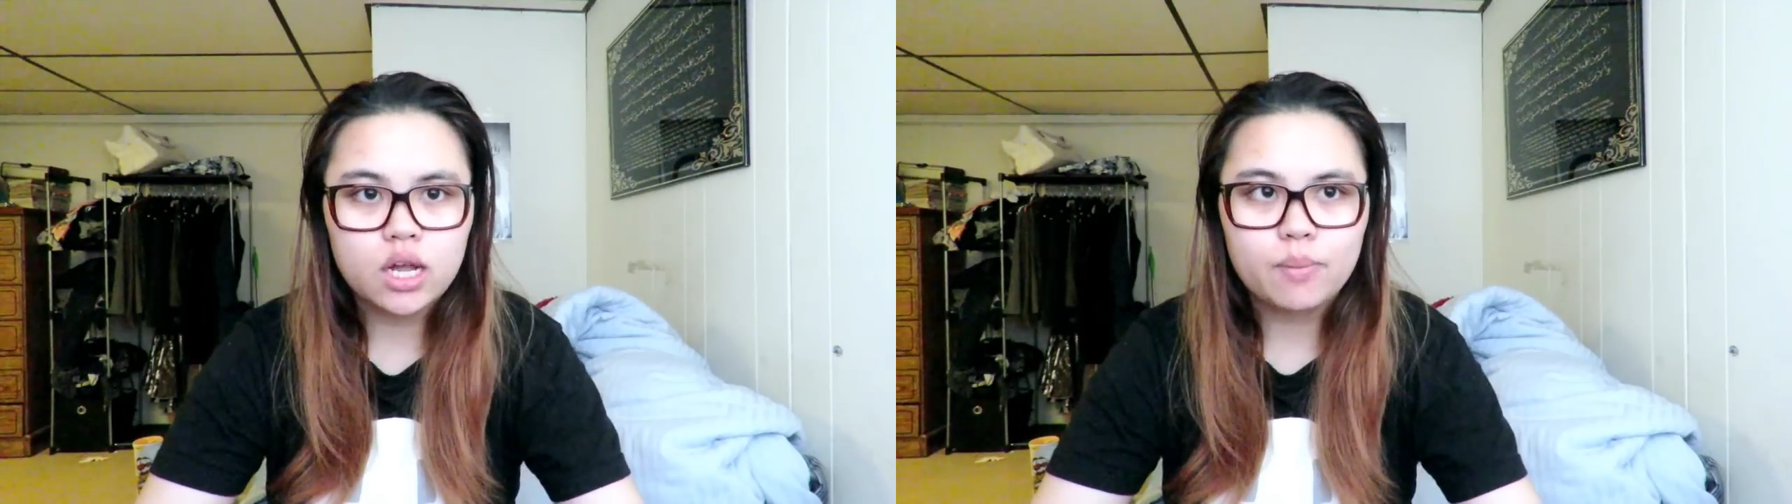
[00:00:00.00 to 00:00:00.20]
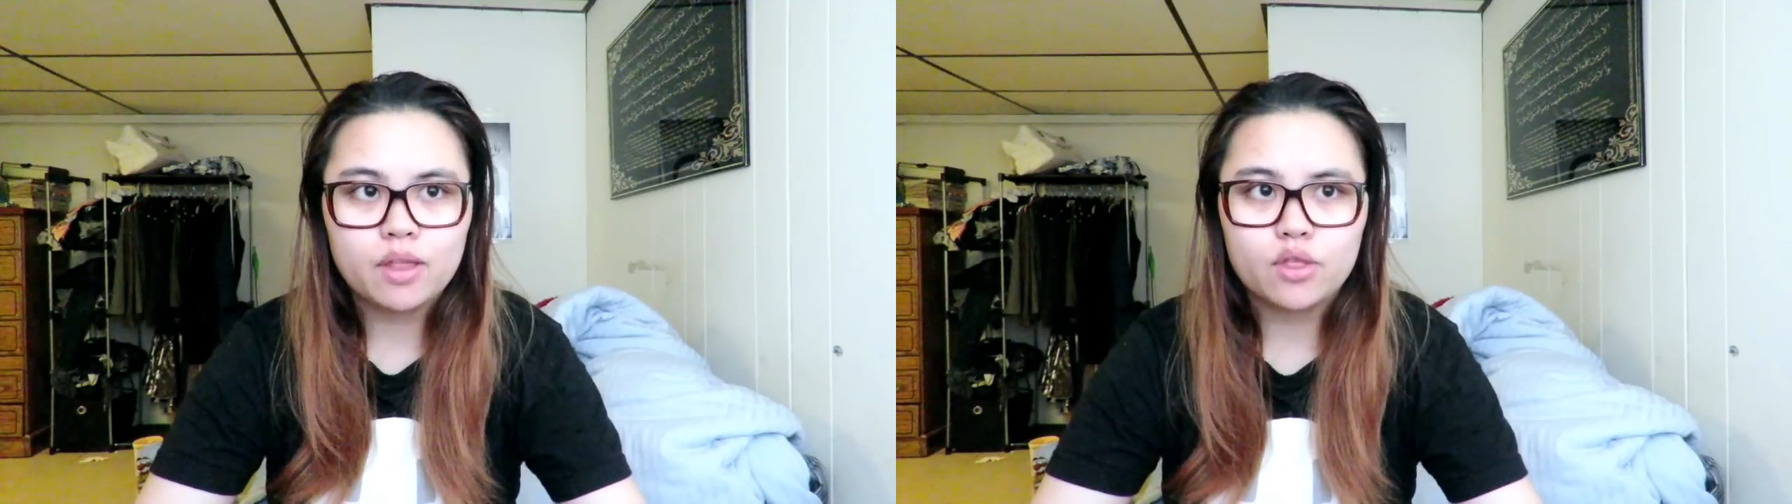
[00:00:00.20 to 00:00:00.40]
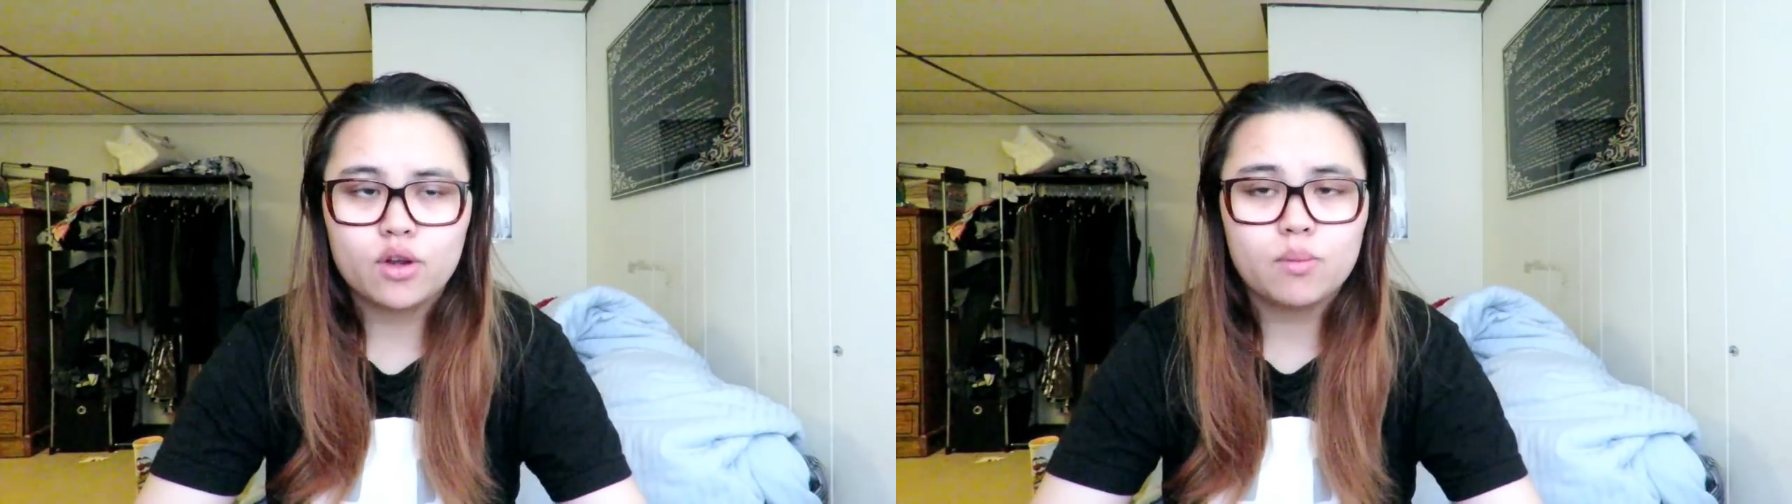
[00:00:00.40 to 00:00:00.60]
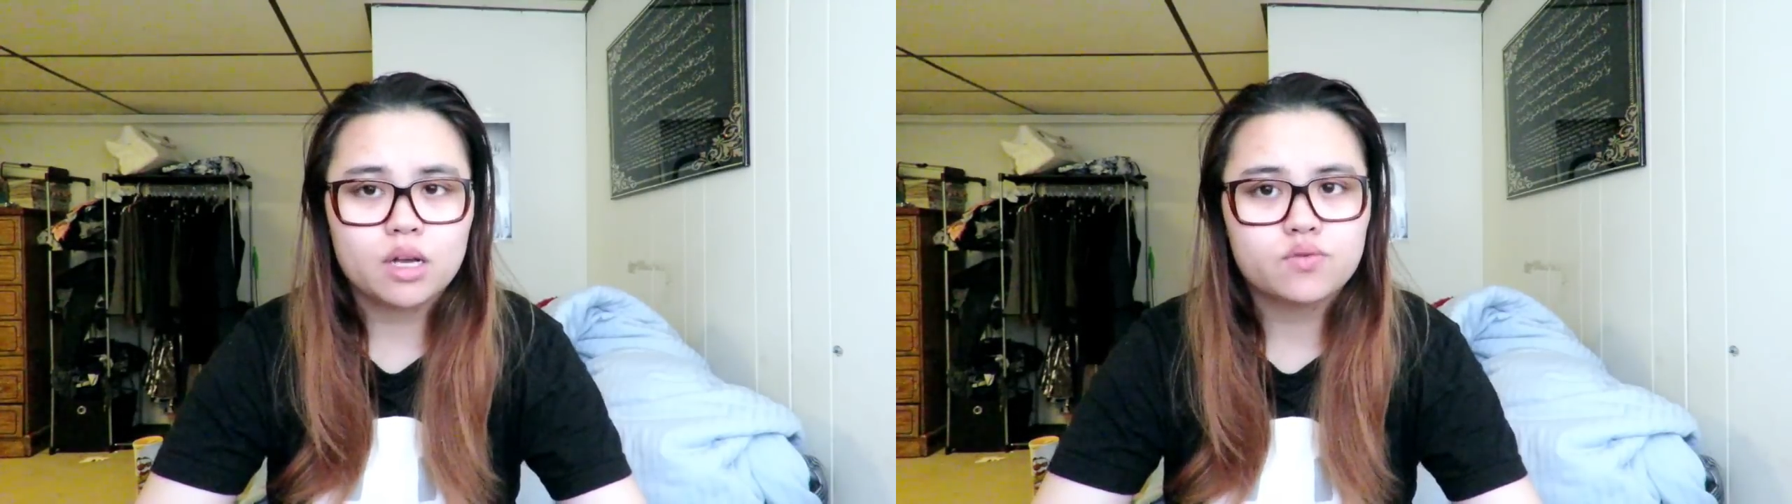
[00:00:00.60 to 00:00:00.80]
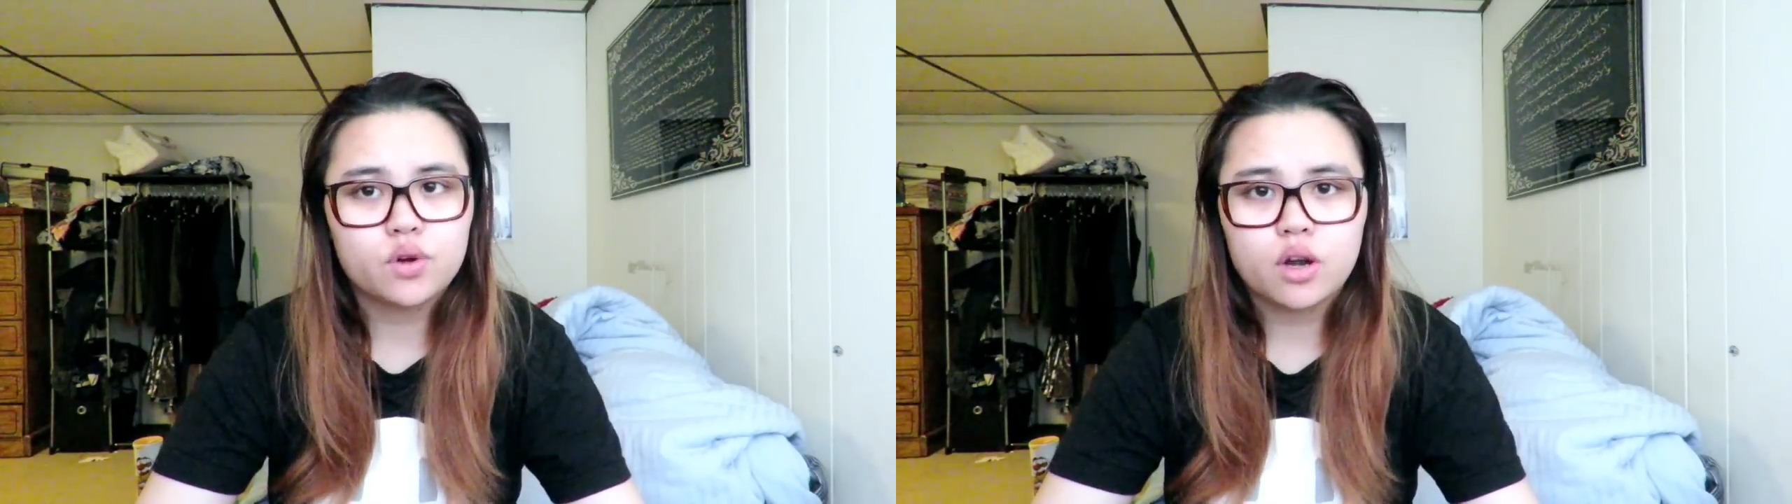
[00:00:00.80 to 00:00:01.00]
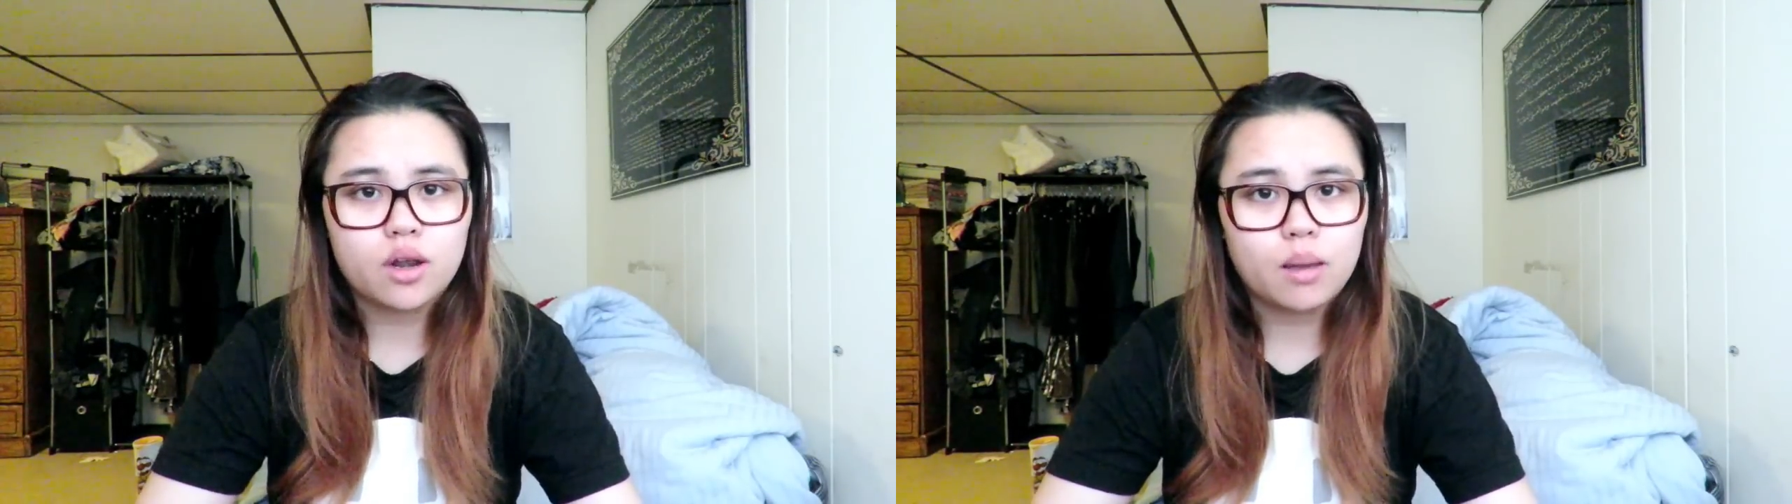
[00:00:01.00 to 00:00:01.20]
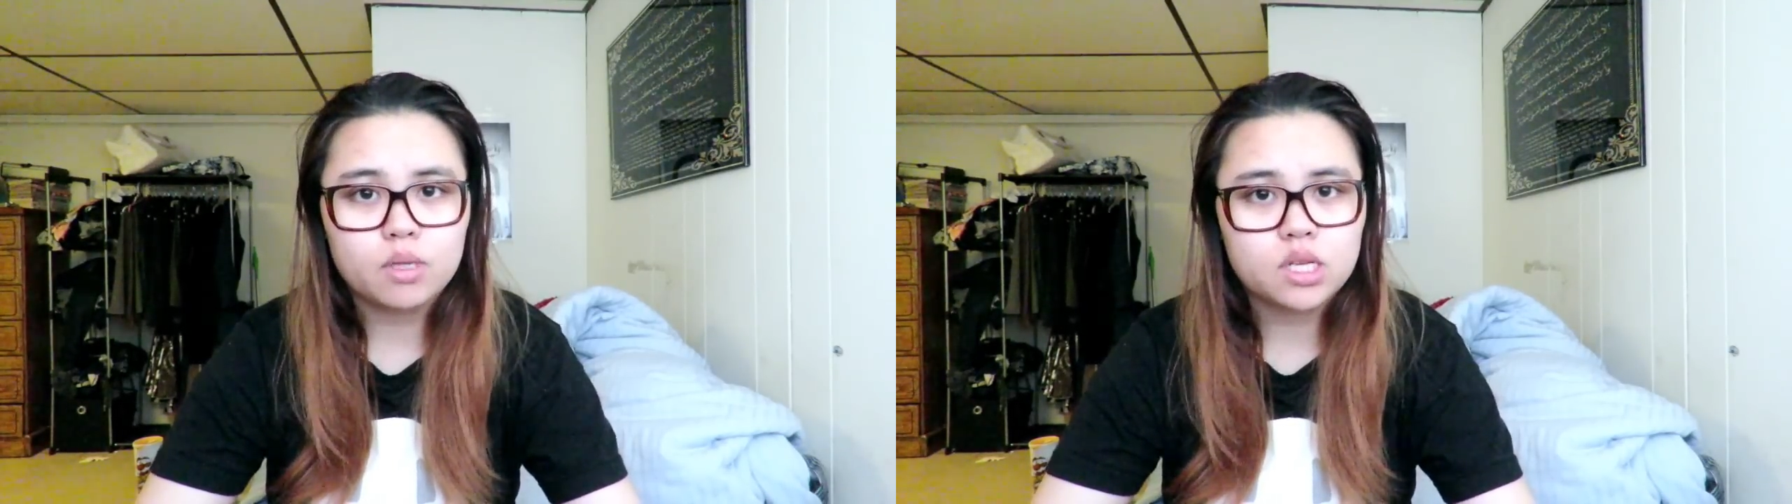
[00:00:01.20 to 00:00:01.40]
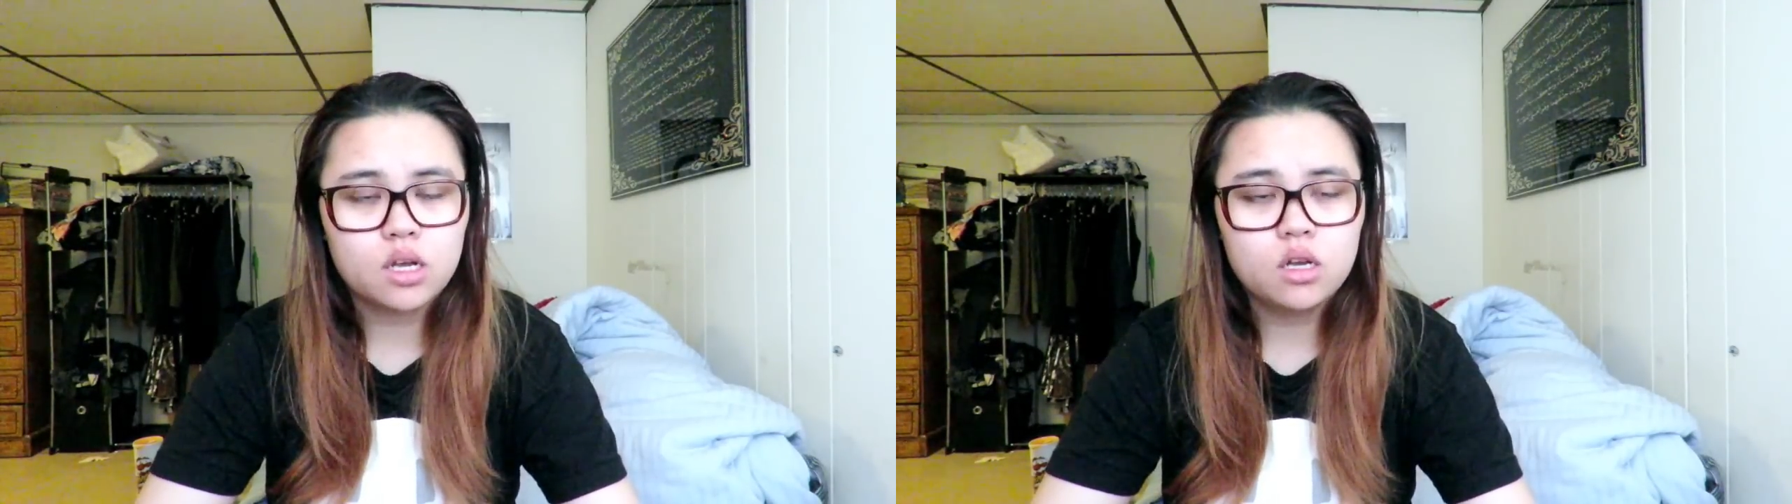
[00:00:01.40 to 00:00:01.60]
I paid $30 for it on
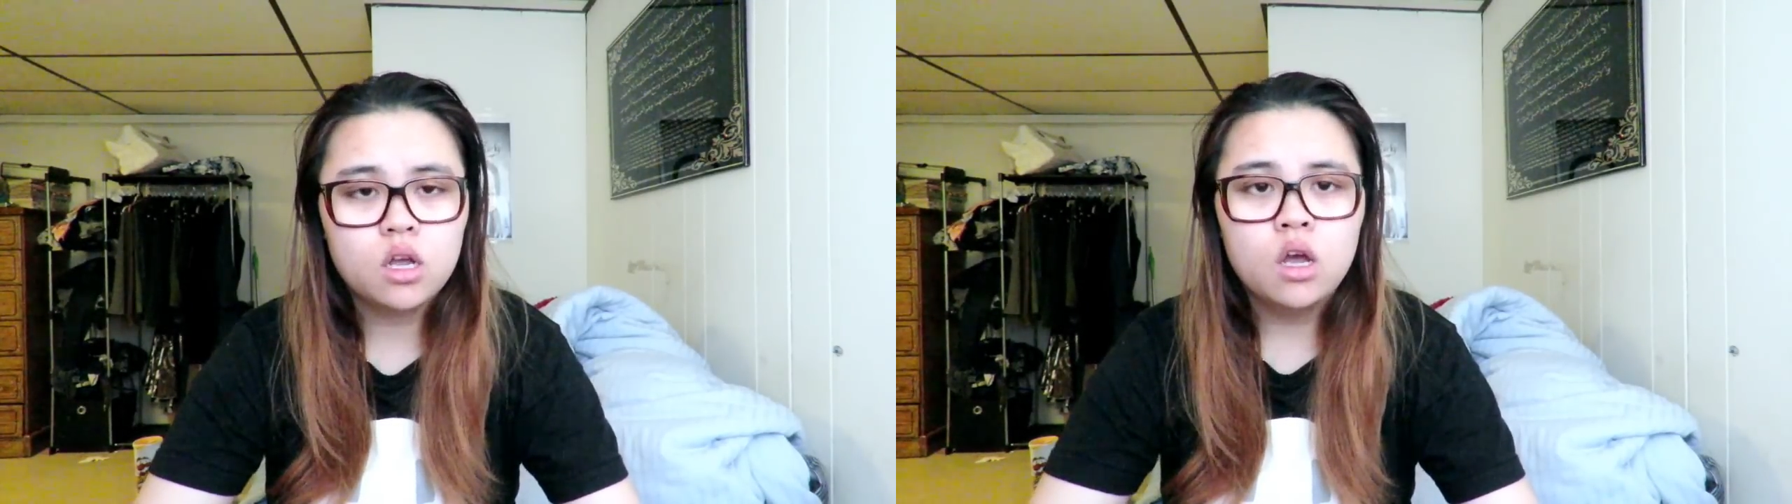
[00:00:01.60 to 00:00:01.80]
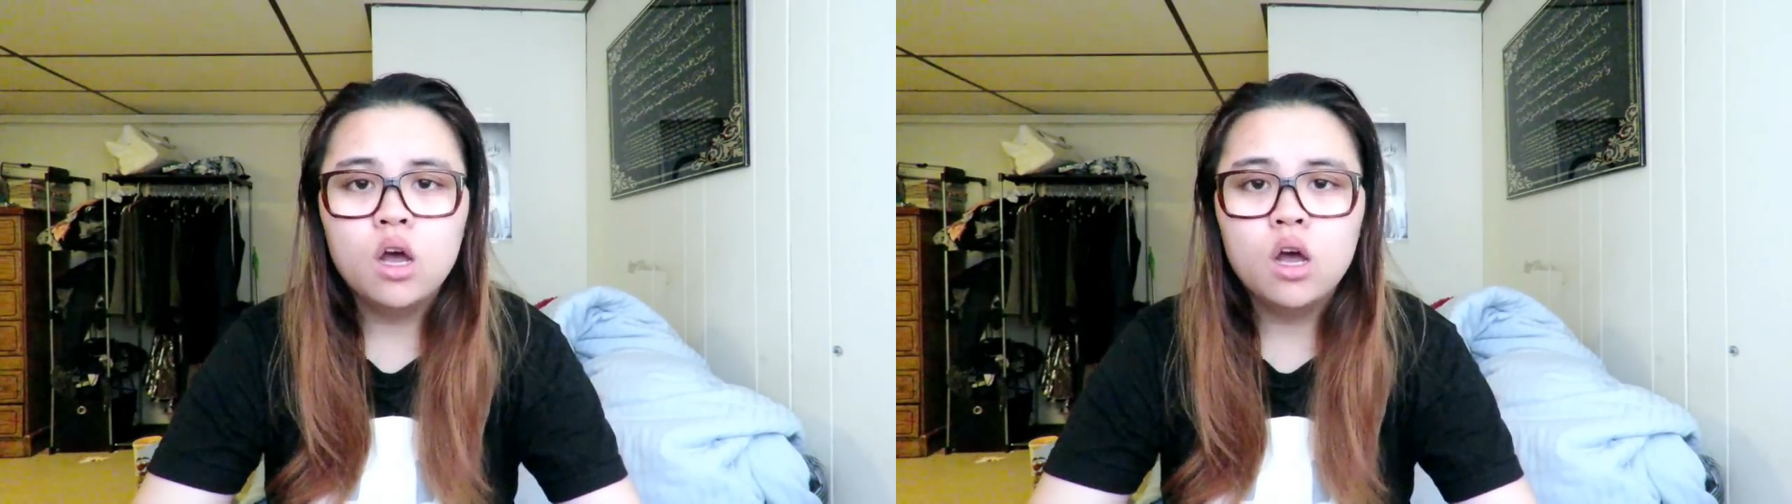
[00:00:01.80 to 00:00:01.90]
Amazon.